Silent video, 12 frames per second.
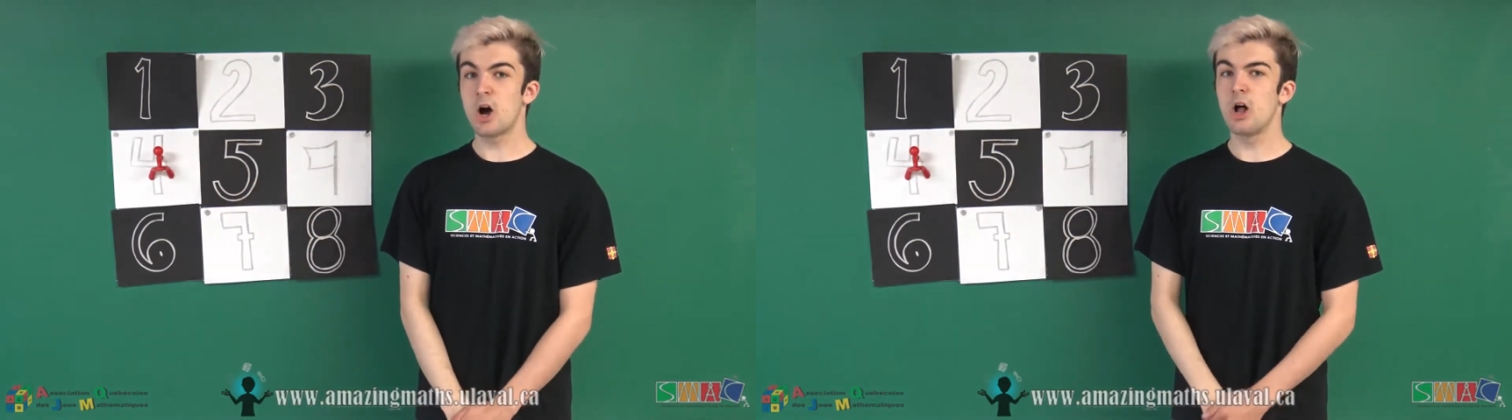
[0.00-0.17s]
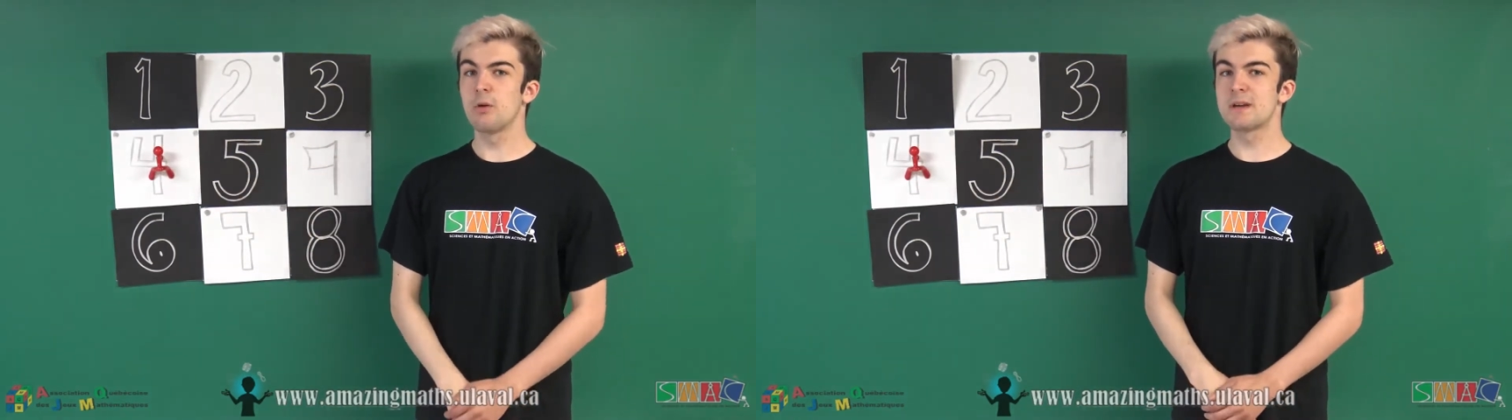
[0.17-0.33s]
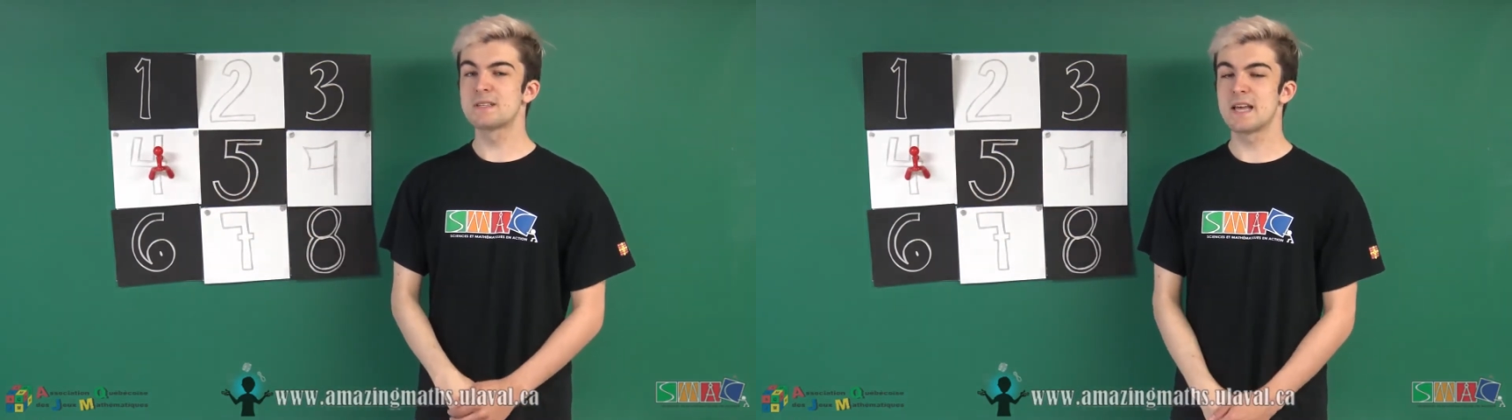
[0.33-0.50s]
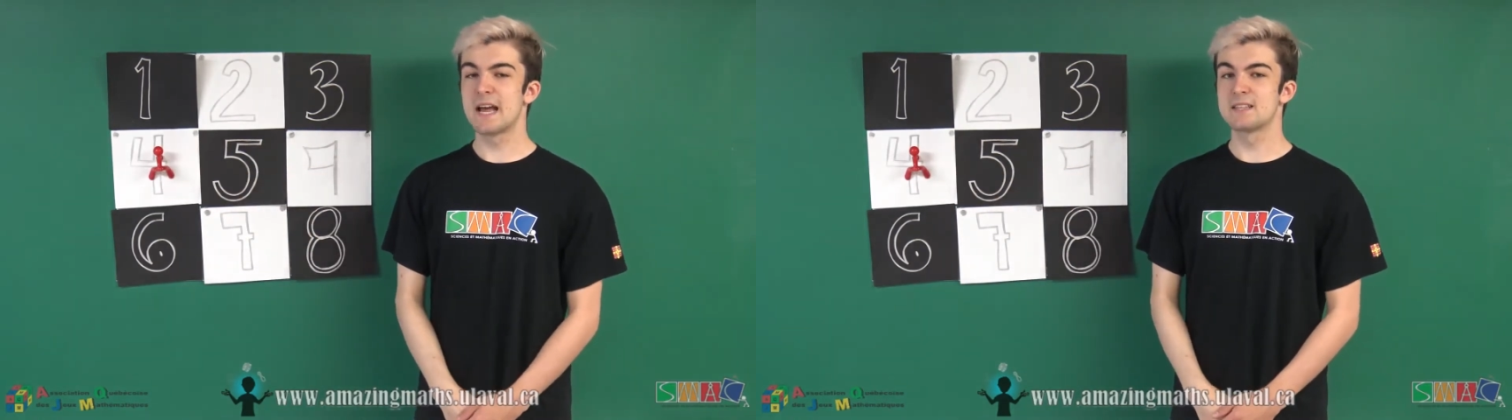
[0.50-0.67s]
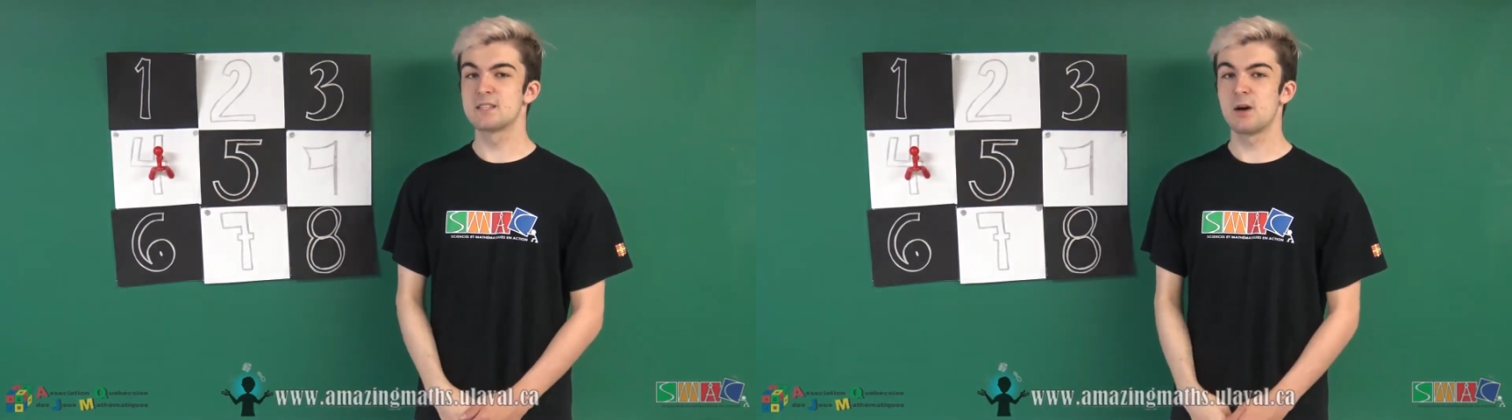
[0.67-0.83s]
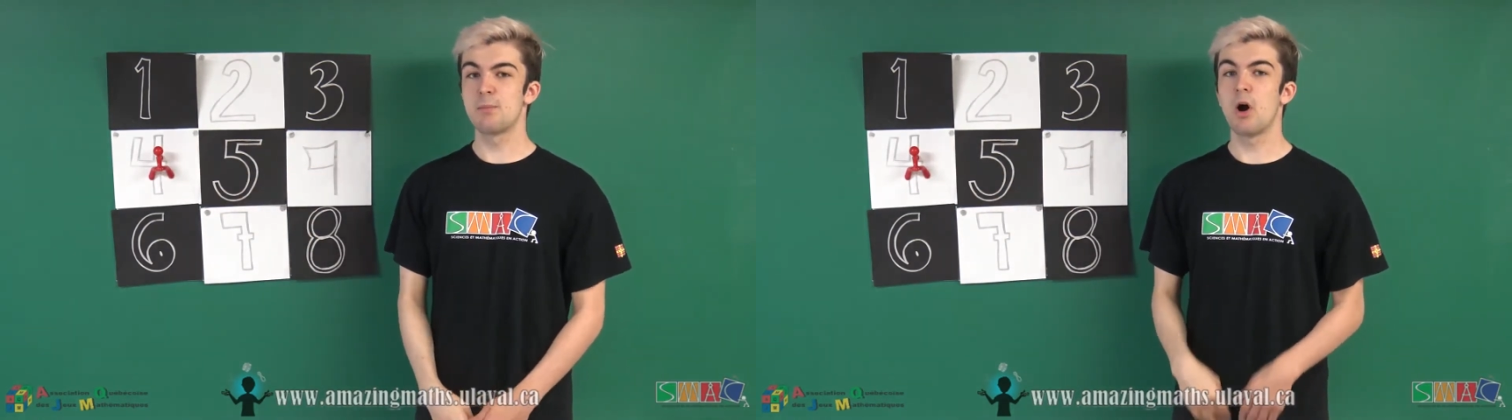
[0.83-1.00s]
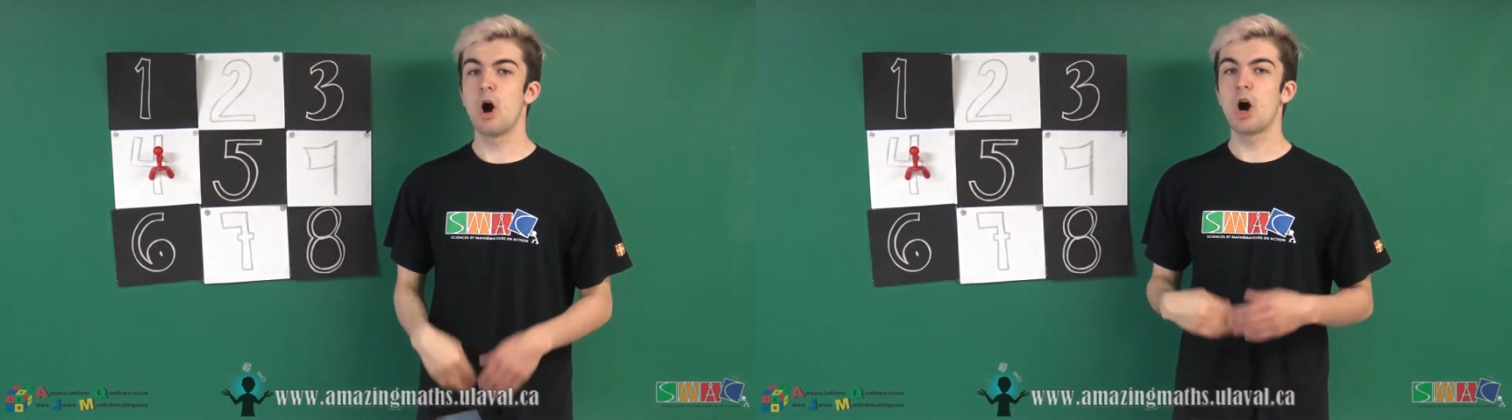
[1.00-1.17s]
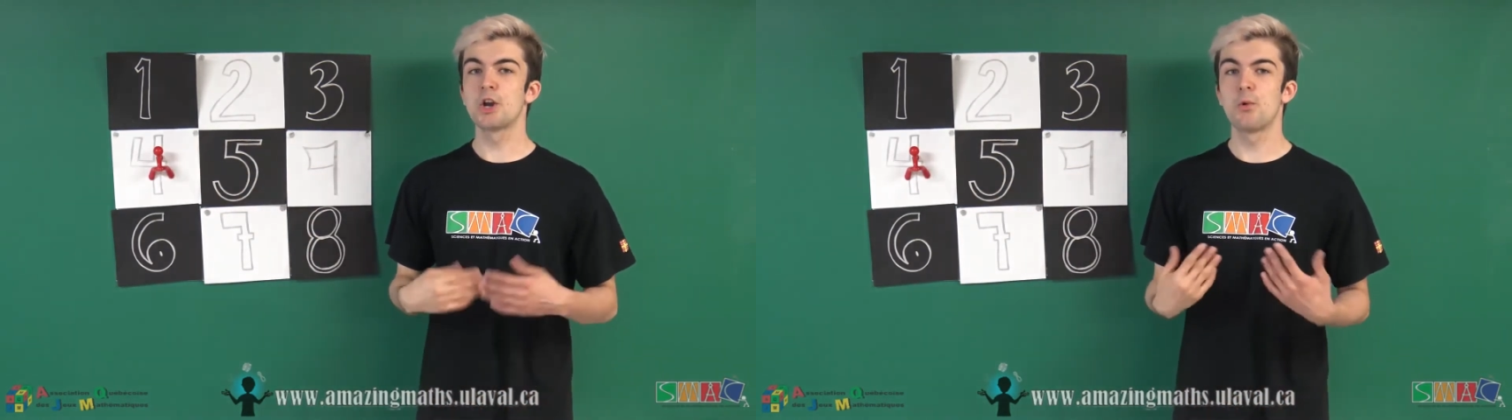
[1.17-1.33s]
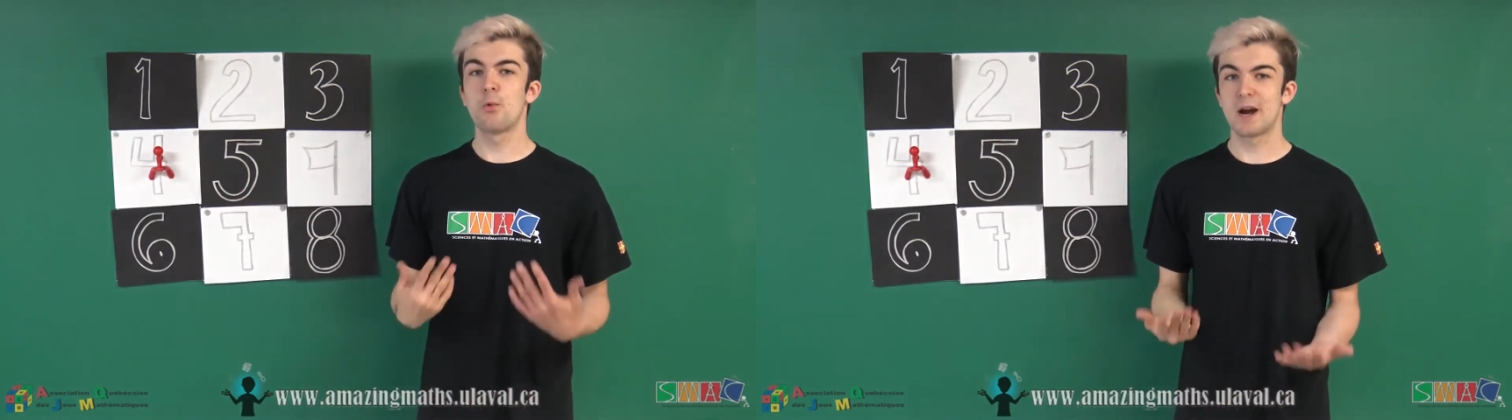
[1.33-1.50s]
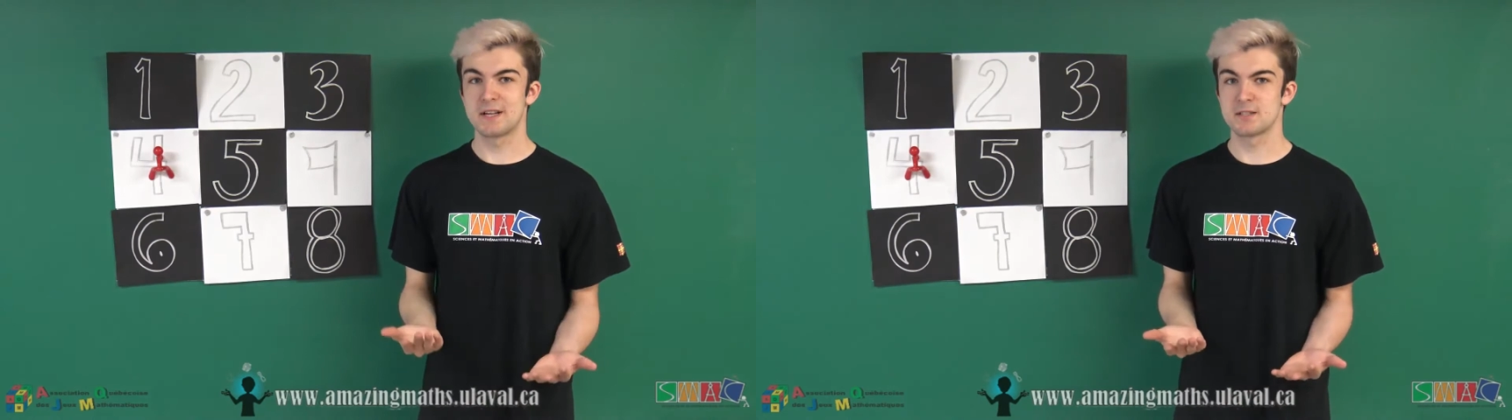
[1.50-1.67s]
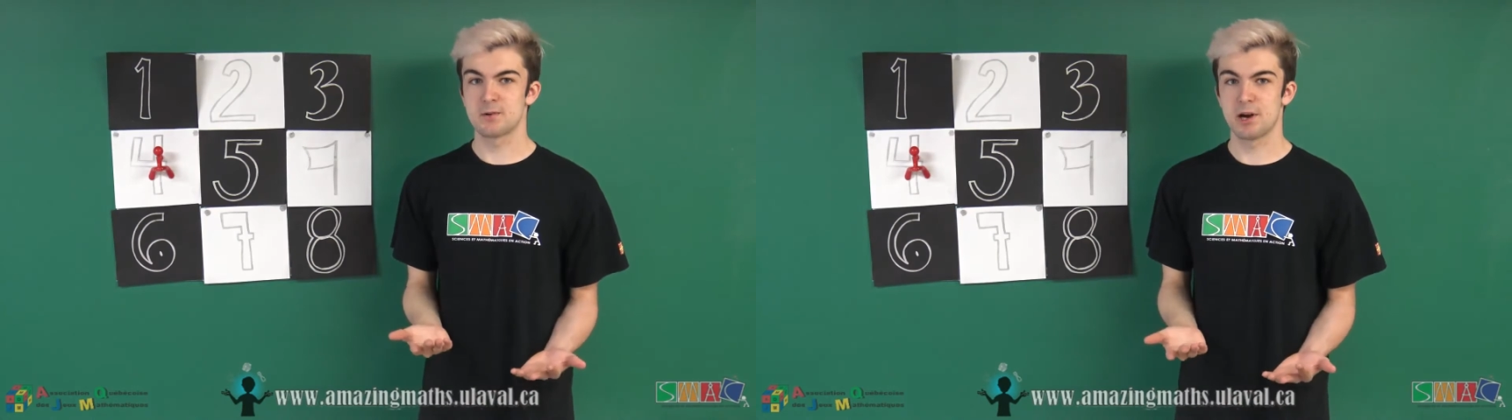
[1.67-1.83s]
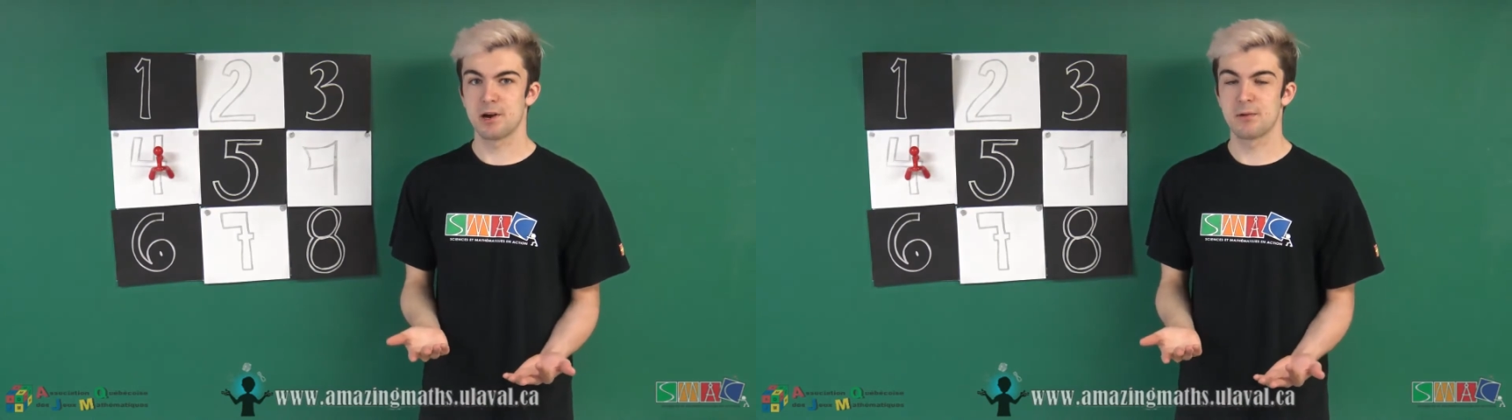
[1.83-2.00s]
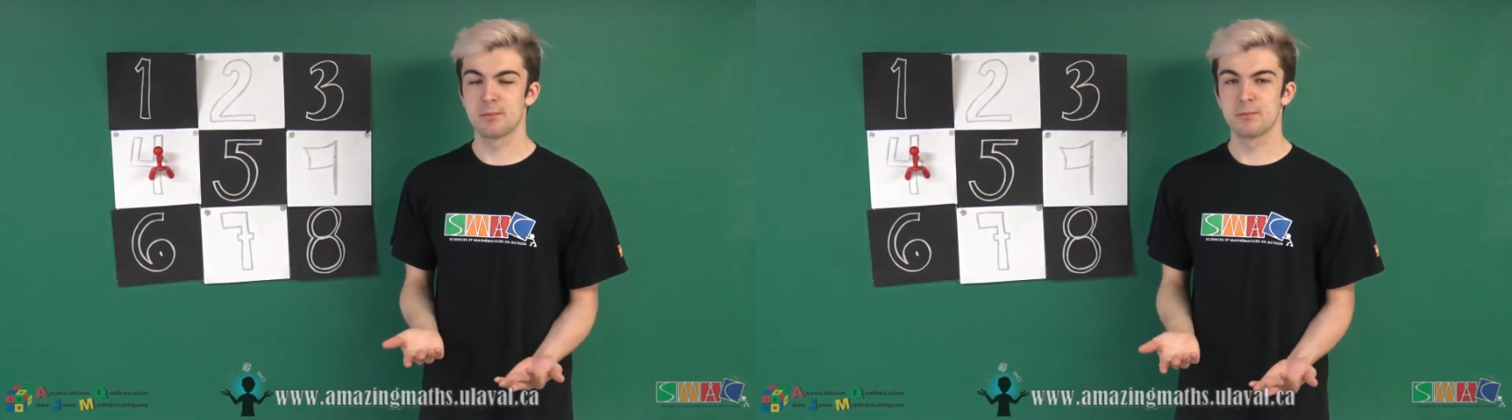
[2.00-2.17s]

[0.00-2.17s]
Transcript: always ends up on a white square.